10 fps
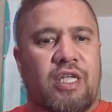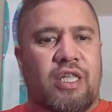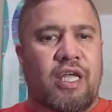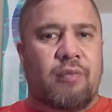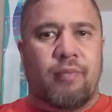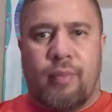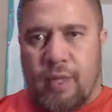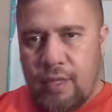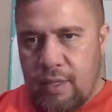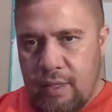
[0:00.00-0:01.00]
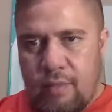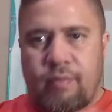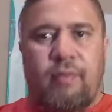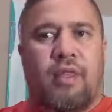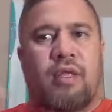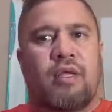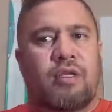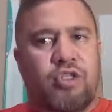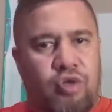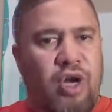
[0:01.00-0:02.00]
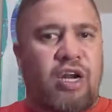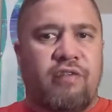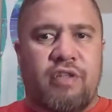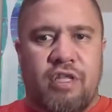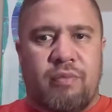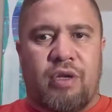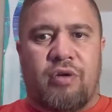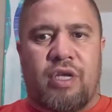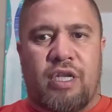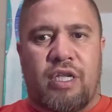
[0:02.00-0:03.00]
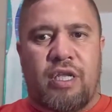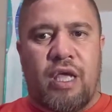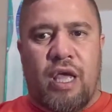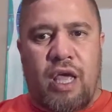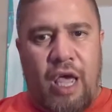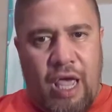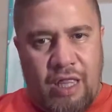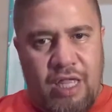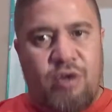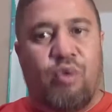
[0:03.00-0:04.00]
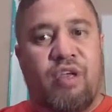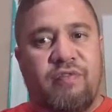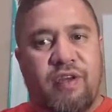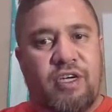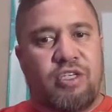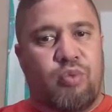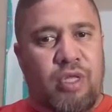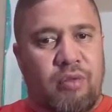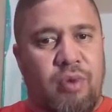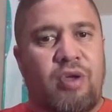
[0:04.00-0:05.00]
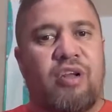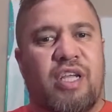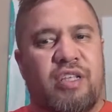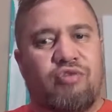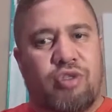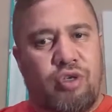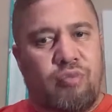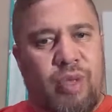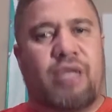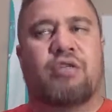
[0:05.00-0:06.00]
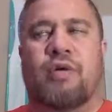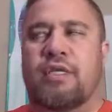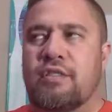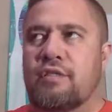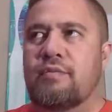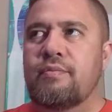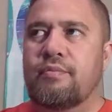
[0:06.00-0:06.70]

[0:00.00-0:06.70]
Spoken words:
to them, straight over to the manuhiri, and then we finish where the mauri gets returned back to us.